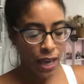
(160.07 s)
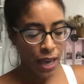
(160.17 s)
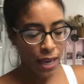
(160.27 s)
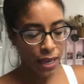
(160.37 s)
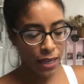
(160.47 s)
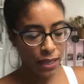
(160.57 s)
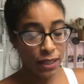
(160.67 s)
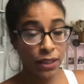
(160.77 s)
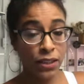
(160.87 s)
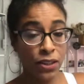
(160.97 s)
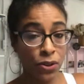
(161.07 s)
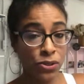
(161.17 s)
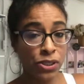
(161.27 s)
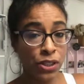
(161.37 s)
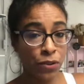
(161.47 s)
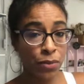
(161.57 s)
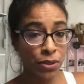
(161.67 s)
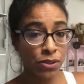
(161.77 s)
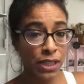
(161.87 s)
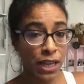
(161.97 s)
And those different
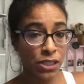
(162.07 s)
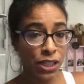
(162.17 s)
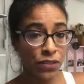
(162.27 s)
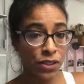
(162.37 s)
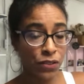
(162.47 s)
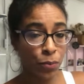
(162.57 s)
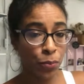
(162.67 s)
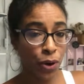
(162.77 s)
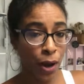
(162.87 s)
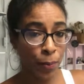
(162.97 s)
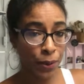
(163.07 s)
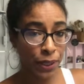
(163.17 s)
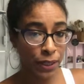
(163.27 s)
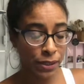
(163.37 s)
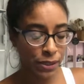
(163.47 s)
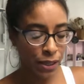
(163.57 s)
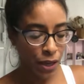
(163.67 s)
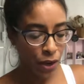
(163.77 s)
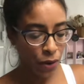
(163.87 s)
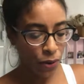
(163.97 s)
minerals actually give it different properties.
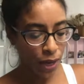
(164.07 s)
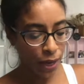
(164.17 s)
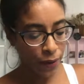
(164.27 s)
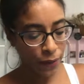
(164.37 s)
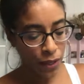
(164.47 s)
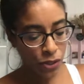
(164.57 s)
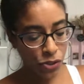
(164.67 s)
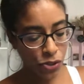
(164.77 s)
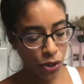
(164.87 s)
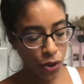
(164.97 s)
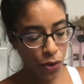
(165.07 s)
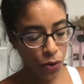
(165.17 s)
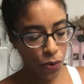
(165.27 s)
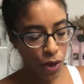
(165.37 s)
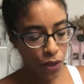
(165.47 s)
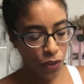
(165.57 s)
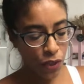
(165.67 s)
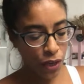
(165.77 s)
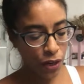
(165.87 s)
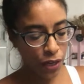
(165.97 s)
Okay, so
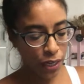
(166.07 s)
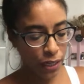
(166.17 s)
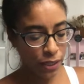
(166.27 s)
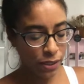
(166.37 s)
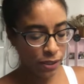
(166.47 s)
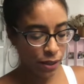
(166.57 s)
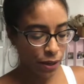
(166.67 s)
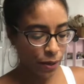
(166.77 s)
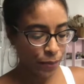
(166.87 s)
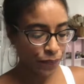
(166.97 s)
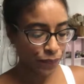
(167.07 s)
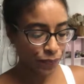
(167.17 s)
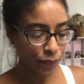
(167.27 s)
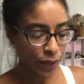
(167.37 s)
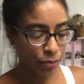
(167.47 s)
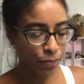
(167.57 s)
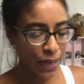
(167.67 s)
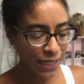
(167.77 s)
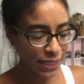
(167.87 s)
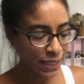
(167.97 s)
there is
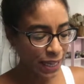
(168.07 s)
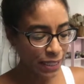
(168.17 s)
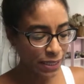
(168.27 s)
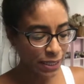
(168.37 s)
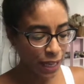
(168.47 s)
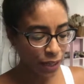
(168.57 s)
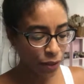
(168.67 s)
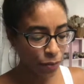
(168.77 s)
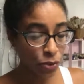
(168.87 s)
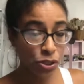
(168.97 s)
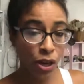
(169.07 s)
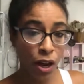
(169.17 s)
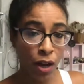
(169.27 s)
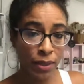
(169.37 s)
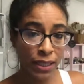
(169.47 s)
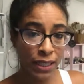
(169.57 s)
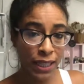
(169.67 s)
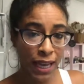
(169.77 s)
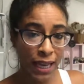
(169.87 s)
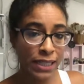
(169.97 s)
bentonite is kind of the most common
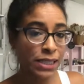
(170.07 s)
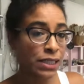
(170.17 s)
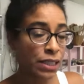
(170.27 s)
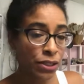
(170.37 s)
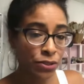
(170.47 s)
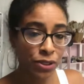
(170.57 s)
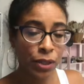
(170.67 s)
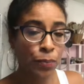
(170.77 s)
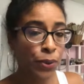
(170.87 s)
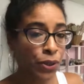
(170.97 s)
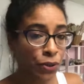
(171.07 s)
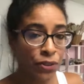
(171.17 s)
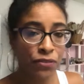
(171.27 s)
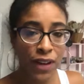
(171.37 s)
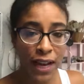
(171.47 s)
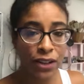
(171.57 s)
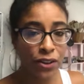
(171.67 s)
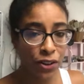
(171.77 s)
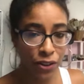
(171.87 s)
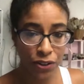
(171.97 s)
clay, and it's literally purified
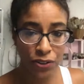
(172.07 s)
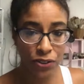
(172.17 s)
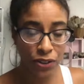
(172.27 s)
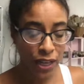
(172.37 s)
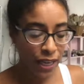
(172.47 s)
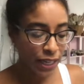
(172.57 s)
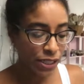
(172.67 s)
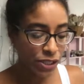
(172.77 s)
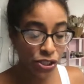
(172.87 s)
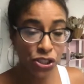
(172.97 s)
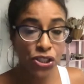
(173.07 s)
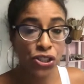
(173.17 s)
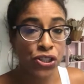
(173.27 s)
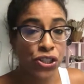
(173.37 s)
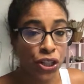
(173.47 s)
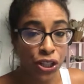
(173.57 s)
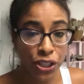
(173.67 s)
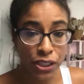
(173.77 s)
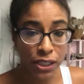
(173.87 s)
earth. It's just dirt,